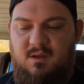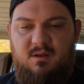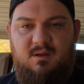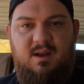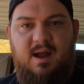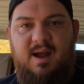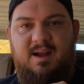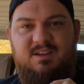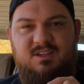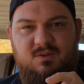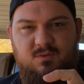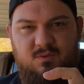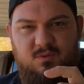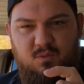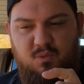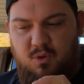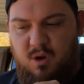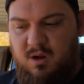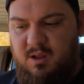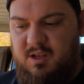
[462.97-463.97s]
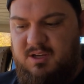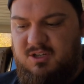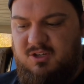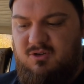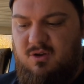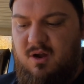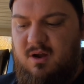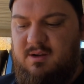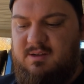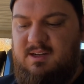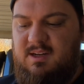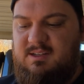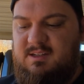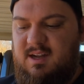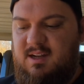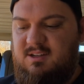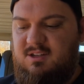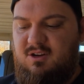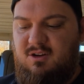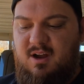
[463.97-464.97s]
Nice, really strong
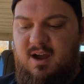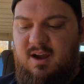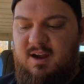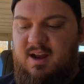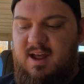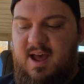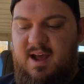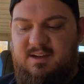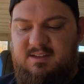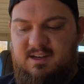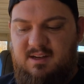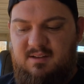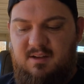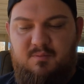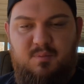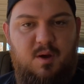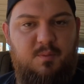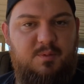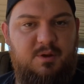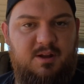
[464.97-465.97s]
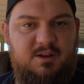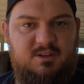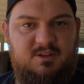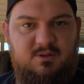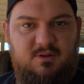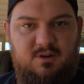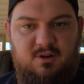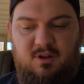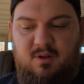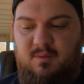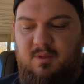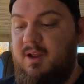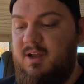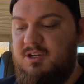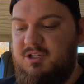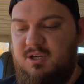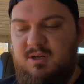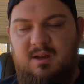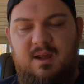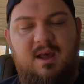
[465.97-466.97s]
detents. You're not going to accidentally bump it into an
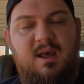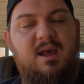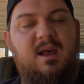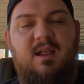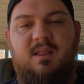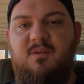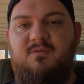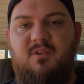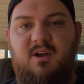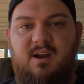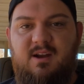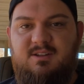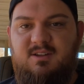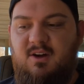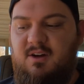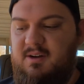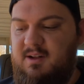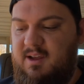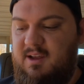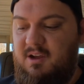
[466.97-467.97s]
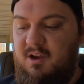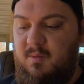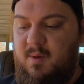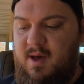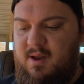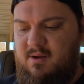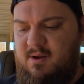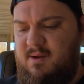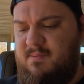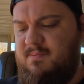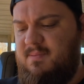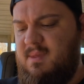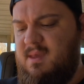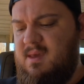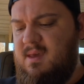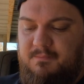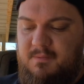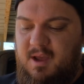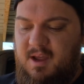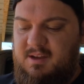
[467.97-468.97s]
illumination and then forget it's on and kill your battery.
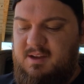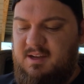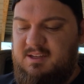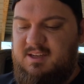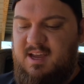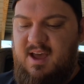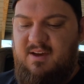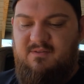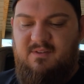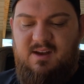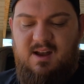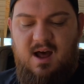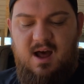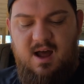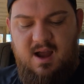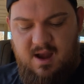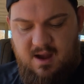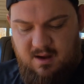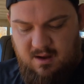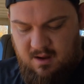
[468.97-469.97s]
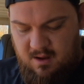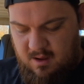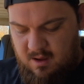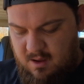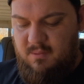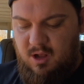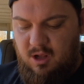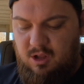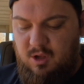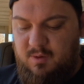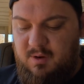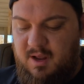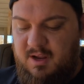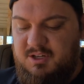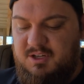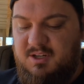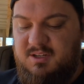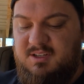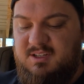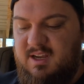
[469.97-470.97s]
It does have 9
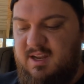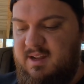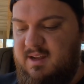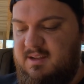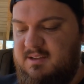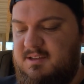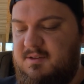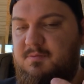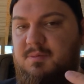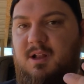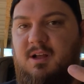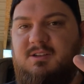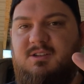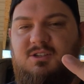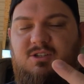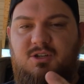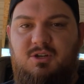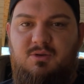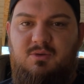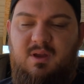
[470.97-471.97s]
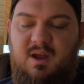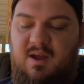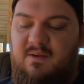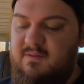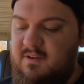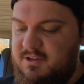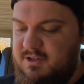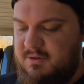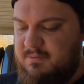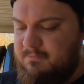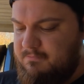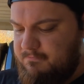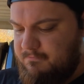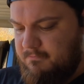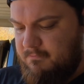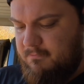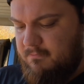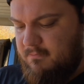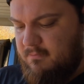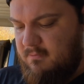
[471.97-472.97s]
illumination settings plus 2 night vision,
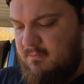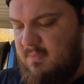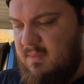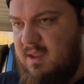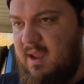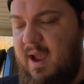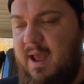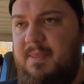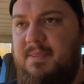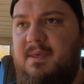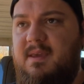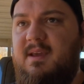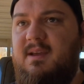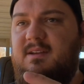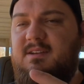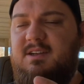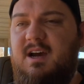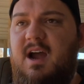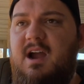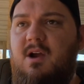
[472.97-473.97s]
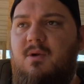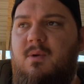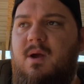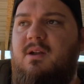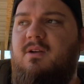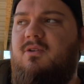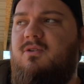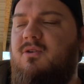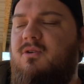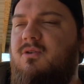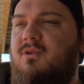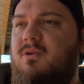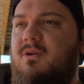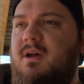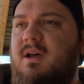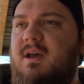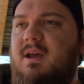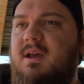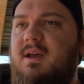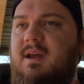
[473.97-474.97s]
and the entire reticle
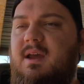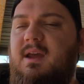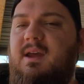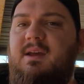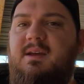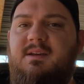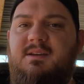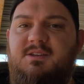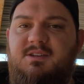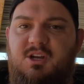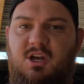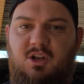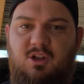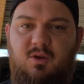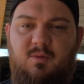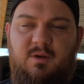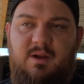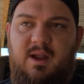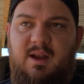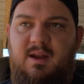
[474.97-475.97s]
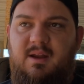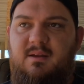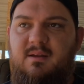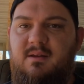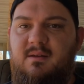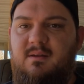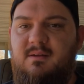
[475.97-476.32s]
is illuminated.